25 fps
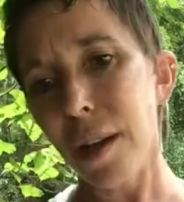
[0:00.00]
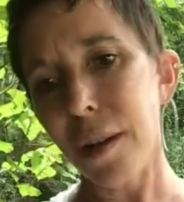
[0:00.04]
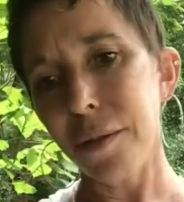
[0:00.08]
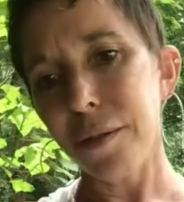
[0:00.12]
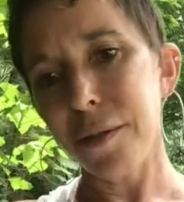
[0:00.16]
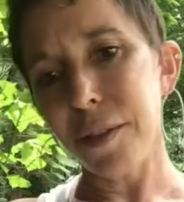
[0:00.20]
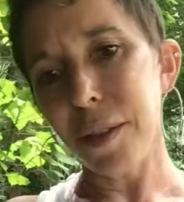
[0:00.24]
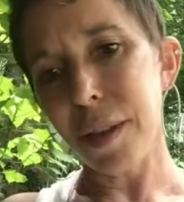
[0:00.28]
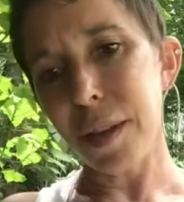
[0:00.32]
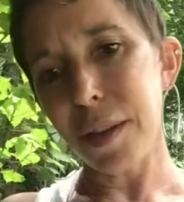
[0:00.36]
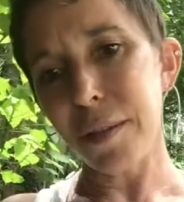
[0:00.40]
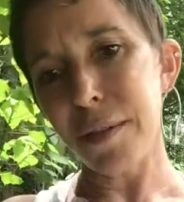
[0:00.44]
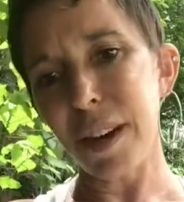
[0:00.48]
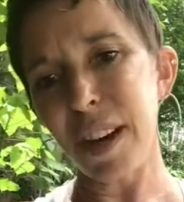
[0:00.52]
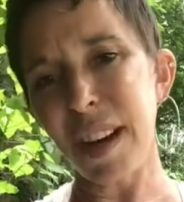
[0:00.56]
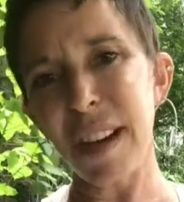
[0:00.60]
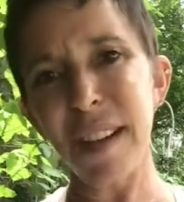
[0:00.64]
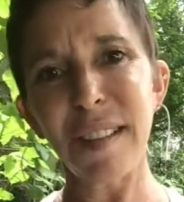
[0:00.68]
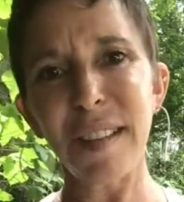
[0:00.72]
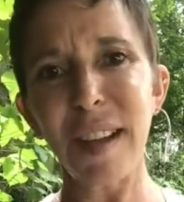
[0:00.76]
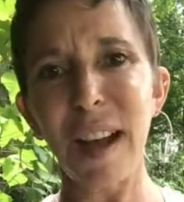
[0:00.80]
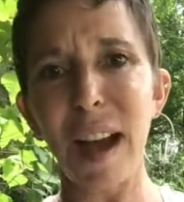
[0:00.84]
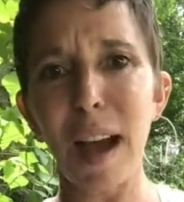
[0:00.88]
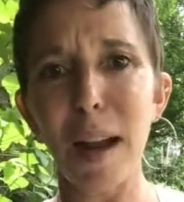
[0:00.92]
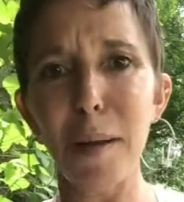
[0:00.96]
feeling very
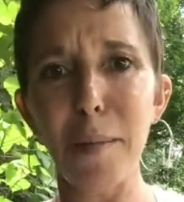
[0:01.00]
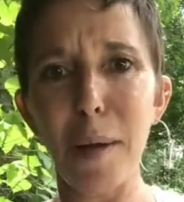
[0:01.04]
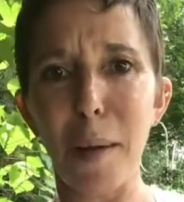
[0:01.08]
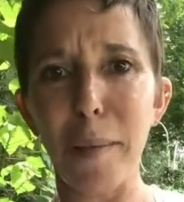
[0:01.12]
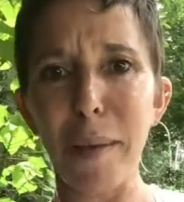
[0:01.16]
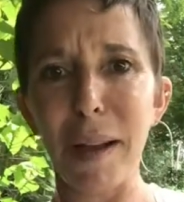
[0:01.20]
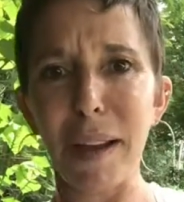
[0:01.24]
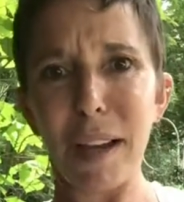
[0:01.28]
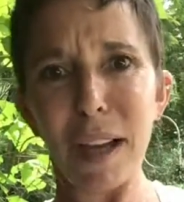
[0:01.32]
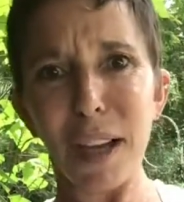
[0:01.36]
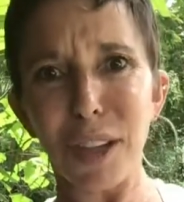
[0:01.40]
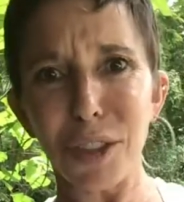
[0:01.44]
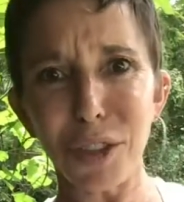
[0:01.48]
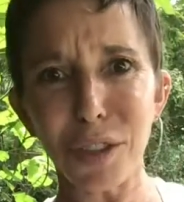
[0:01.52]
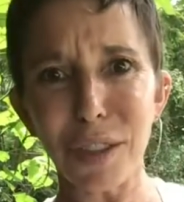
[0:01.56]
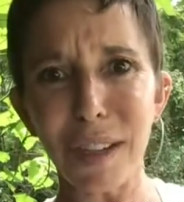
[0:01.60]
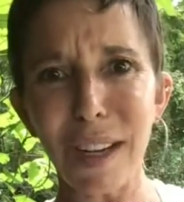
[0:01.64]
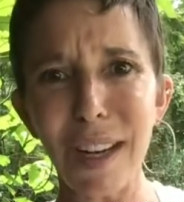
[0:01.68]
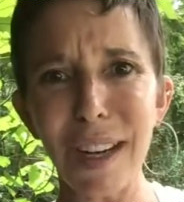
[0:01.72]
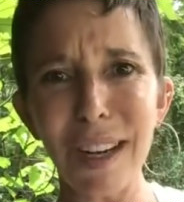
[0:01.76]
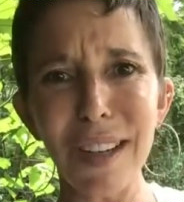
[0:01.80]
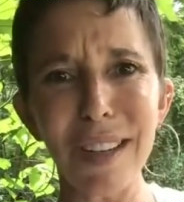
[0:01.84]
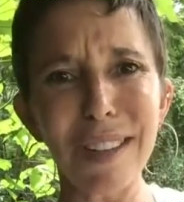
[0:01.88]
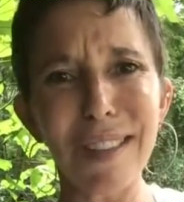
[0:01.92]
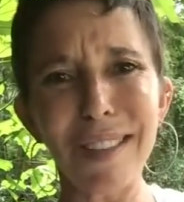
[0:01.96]
sad about my
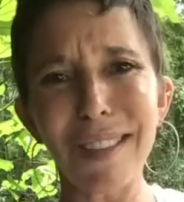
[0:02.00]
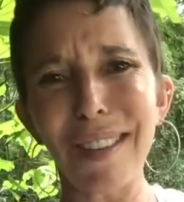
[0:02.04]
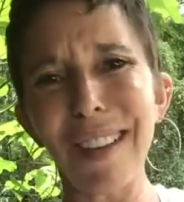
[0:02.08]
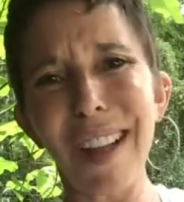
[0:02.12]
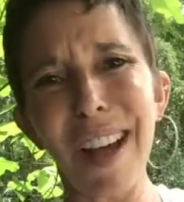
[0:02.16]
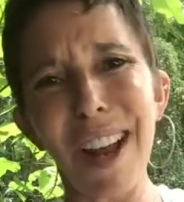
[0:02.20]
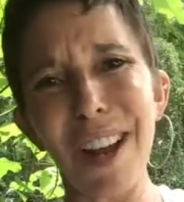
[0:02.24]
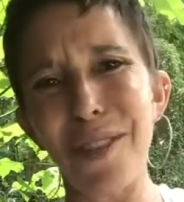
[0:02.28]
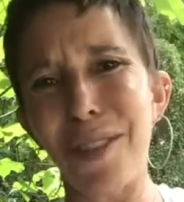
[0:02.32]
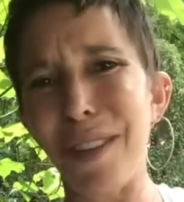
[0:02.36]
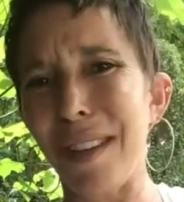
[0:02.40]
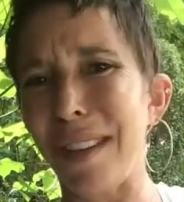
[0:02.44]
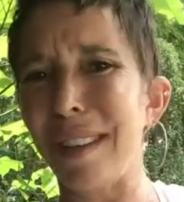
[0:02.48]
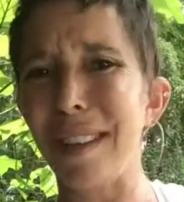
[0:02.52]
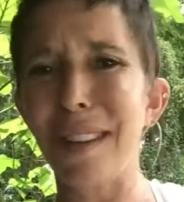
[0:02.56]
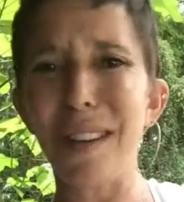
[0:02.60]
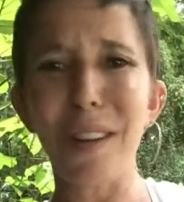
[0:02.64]
country, just a lot of things.